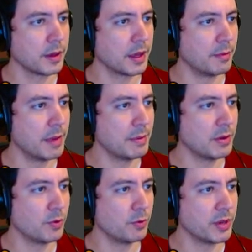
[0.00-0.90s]
And
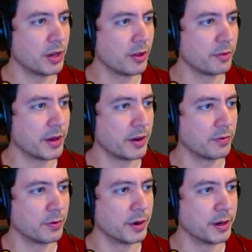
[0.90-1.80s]
maybe we'll be all the better
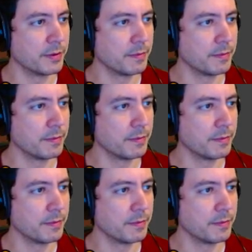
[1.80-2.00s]
for it.